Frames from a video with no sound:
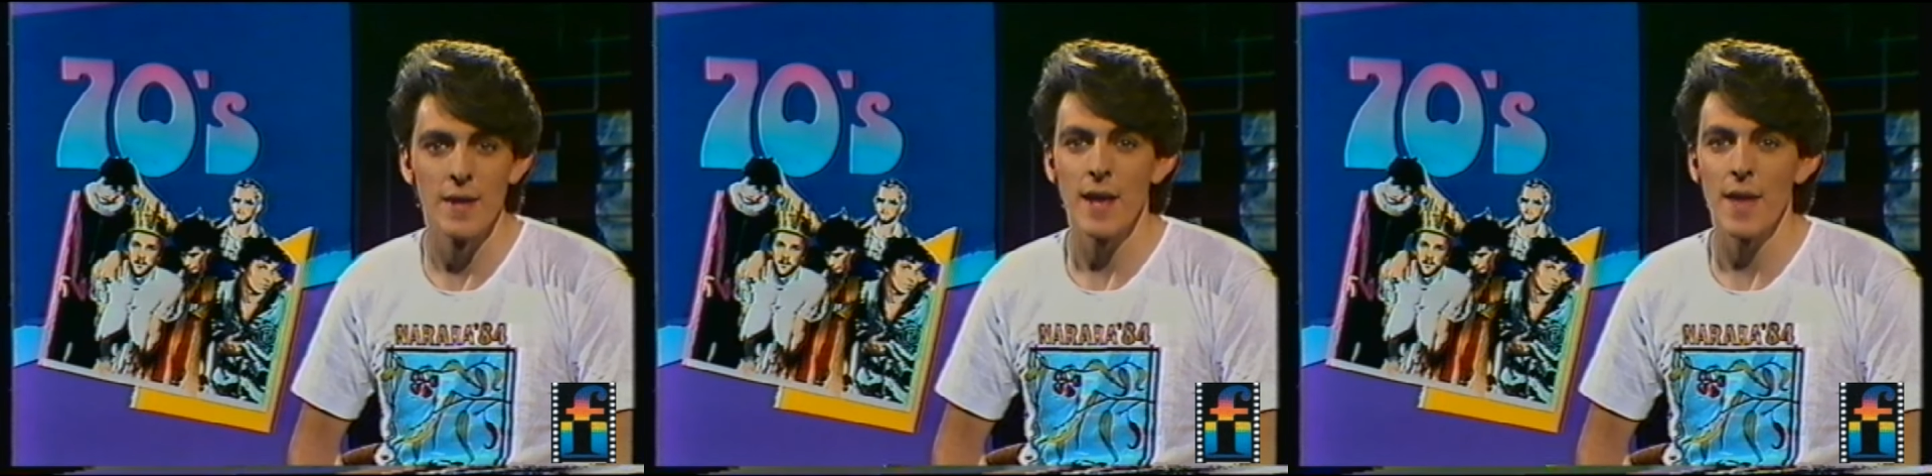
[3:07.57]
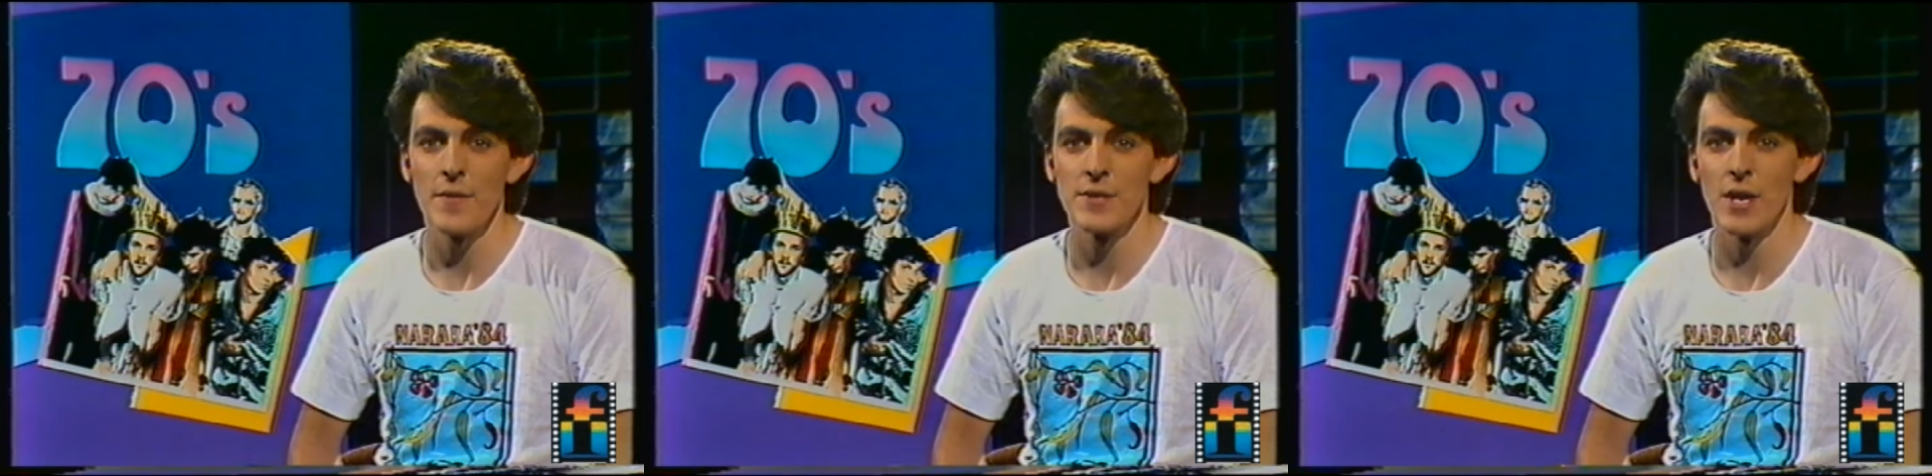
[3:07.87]

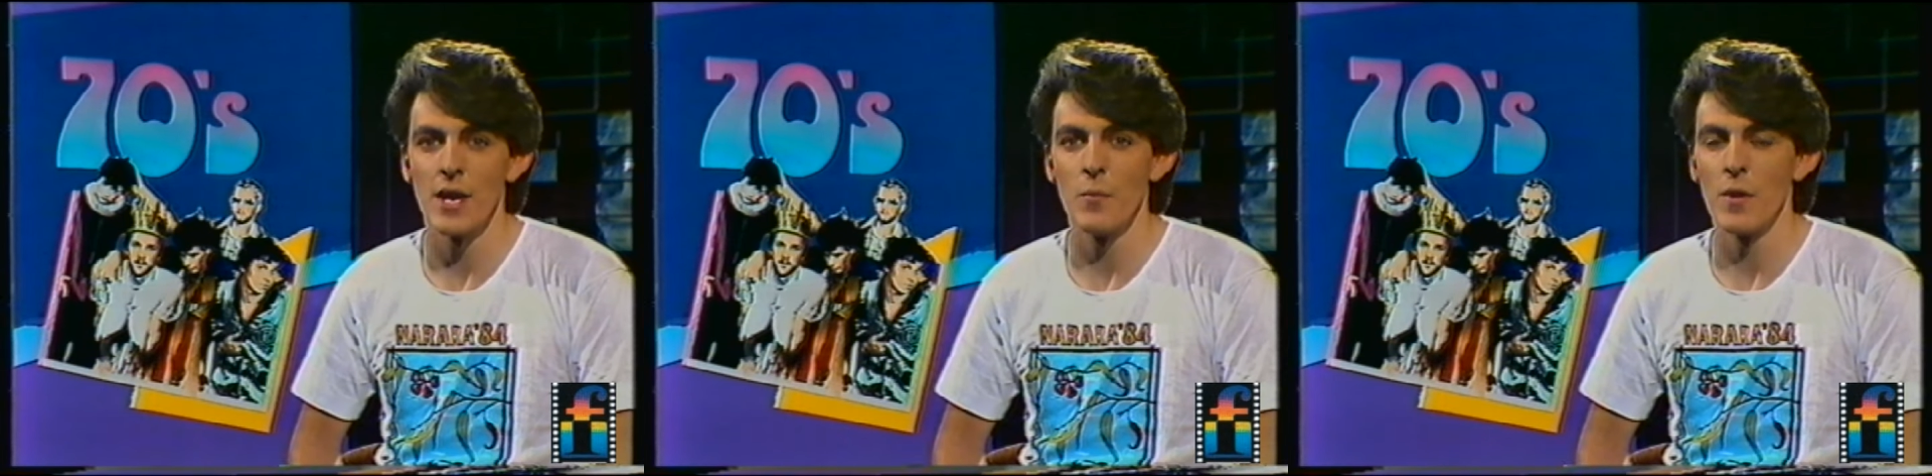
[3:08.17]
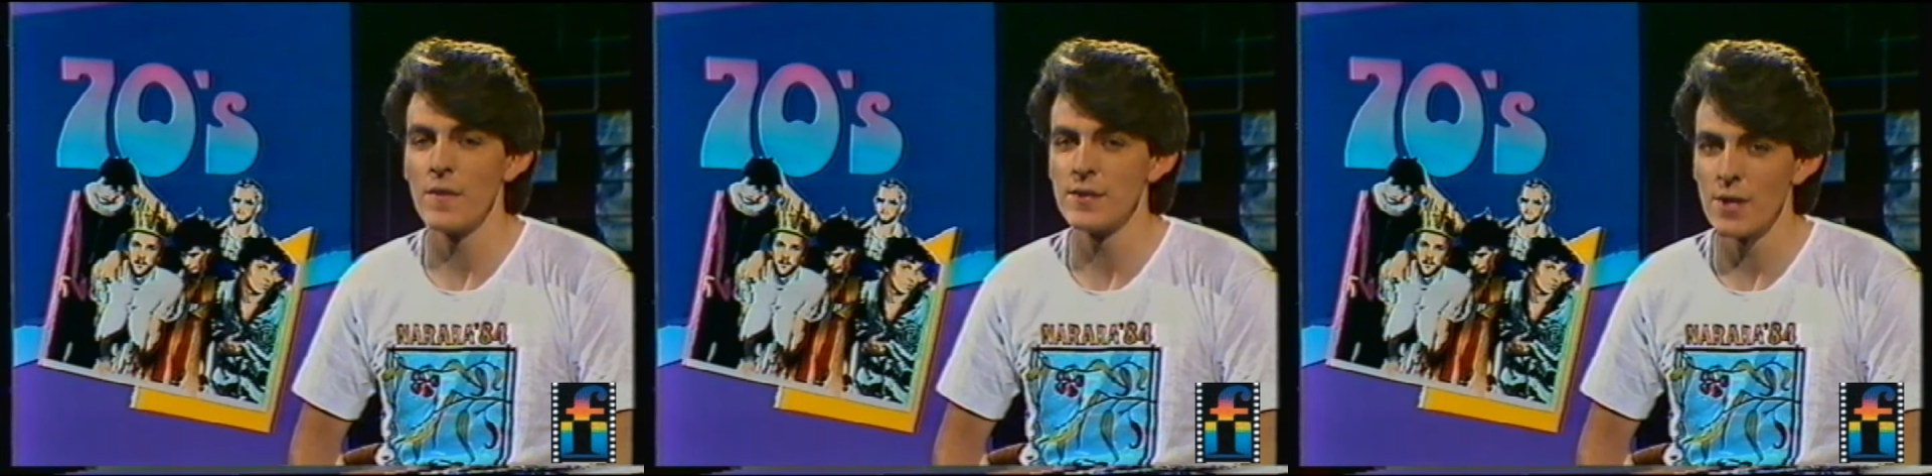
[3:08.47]
at the time
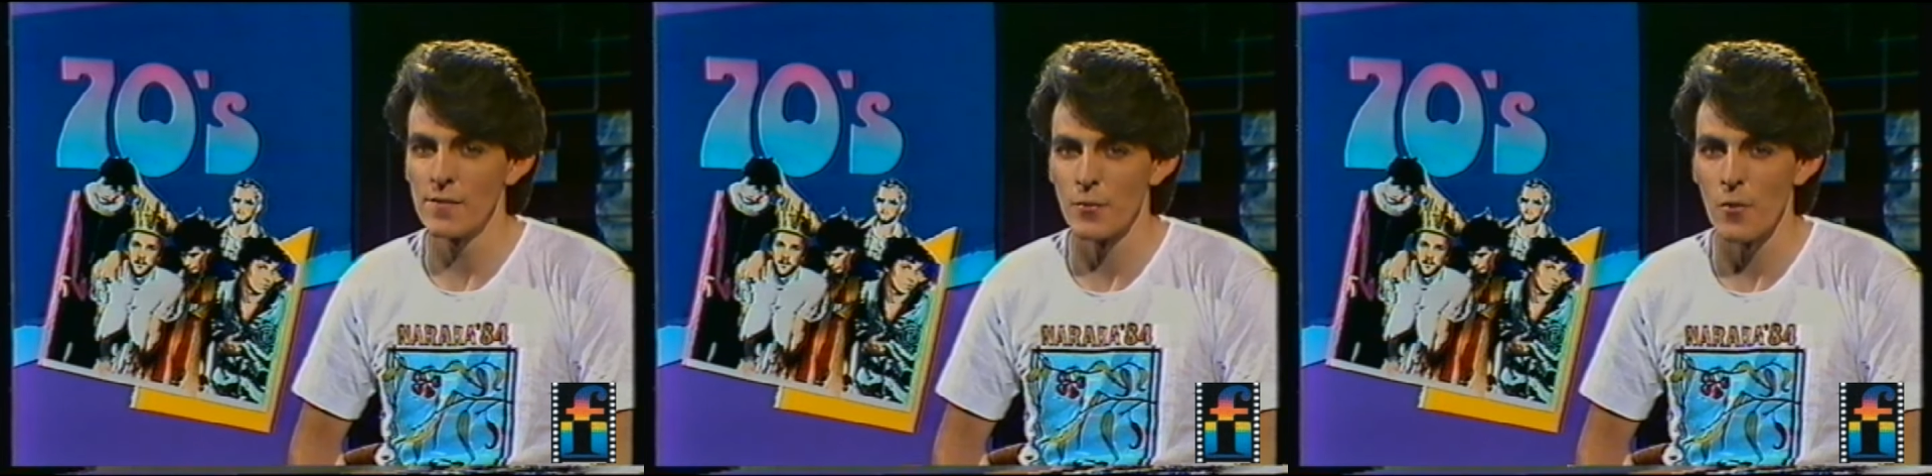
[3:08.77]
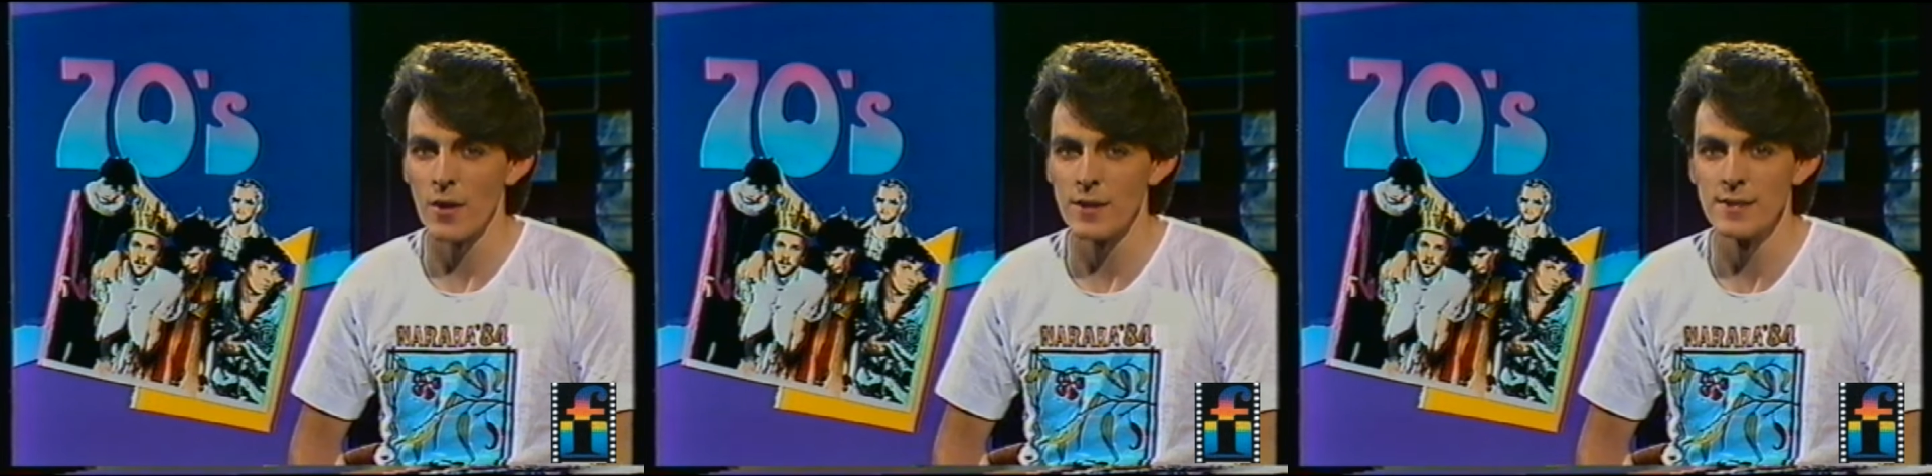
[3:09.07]
when the softer
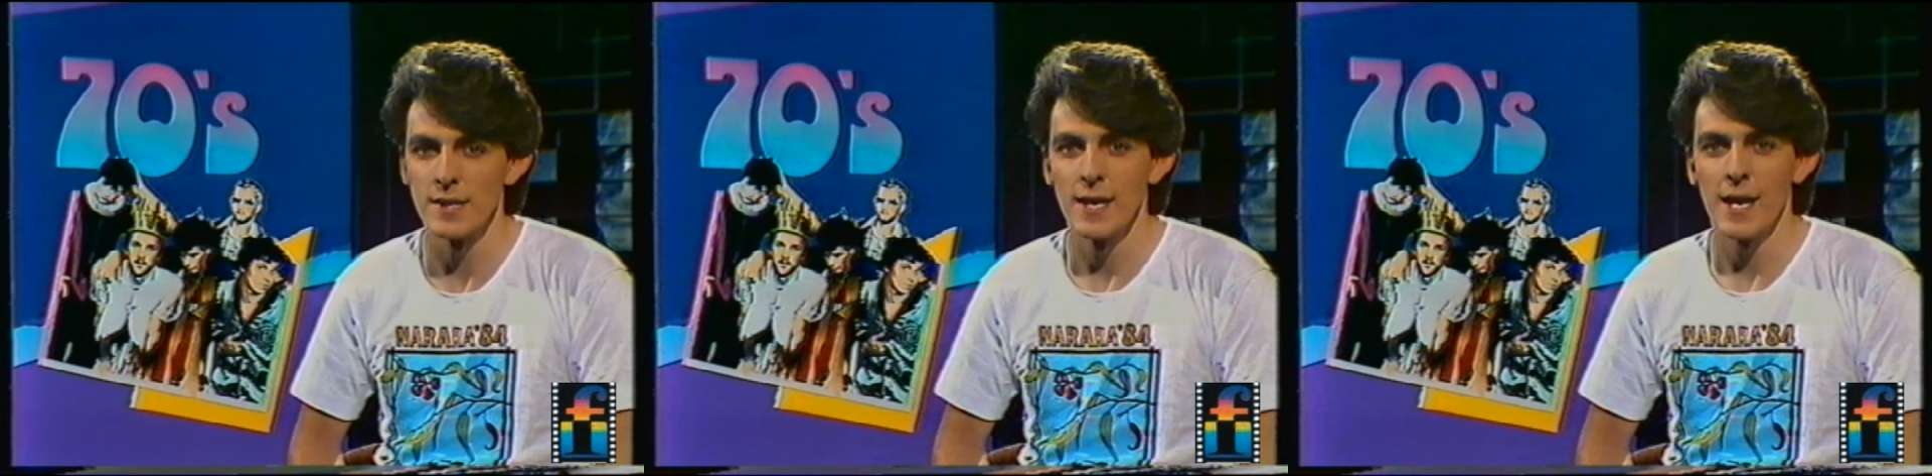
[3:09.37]
rockers,